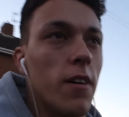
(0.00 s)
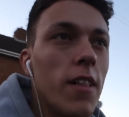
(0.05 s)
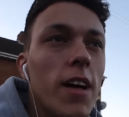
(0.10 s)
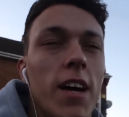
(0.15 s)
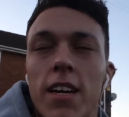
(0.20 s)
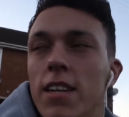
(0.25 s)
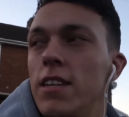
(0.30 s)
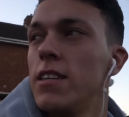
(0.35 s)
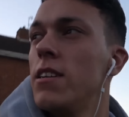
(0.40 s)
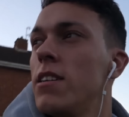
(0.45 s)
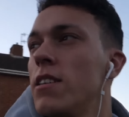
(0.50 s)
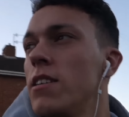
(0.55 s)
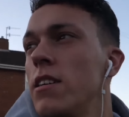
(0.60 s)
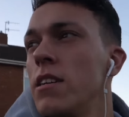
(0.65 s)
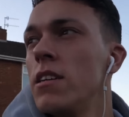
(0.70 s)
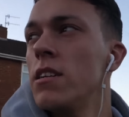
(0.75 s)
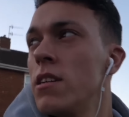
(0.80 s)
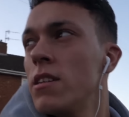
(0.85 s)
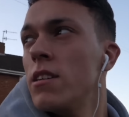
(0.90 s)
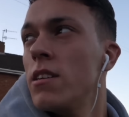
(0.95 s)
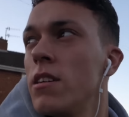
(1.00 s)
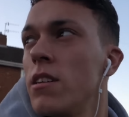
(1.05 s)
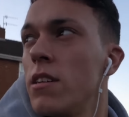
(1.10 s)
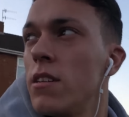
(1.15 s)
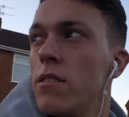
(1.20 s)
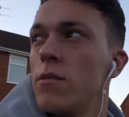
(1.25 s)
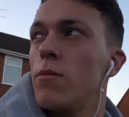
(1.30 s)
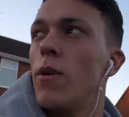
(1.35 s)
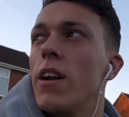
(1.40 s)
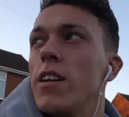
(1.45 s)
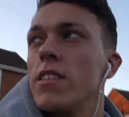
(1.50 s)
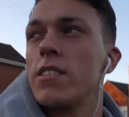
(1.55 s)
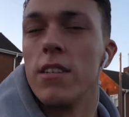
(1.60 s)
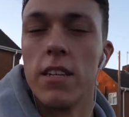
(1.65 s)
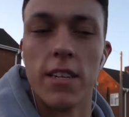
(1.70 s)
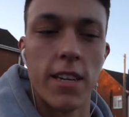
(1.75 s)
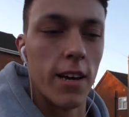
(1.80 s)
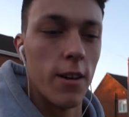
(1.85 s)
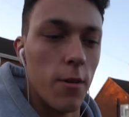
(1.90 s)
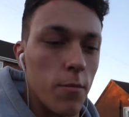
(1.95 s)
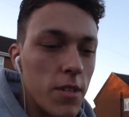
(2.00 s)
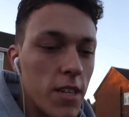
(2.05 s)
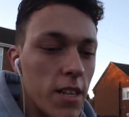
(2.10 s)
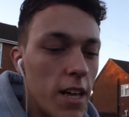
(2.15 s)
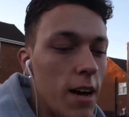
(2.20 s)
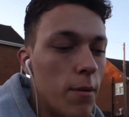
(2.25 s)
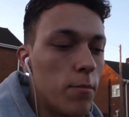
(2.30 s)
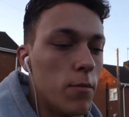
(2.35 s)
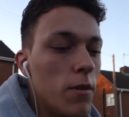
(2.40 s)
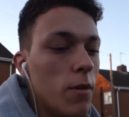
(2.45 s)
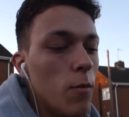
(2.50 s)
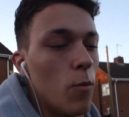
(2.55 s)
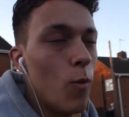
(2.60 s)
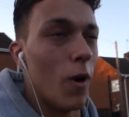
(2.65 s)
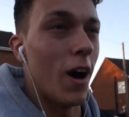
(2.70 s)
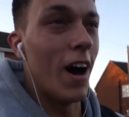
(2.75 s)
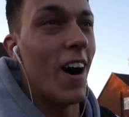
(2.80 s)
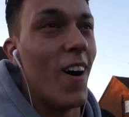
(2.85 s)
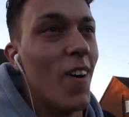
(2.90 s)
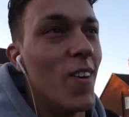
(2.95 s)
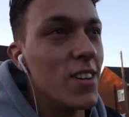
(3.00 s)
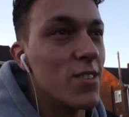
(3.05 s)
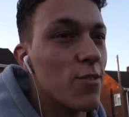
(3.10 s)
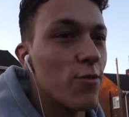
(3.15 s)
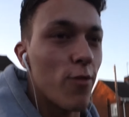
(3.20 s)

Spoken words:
like that. Well, it's gonna get up to that, but wow, it's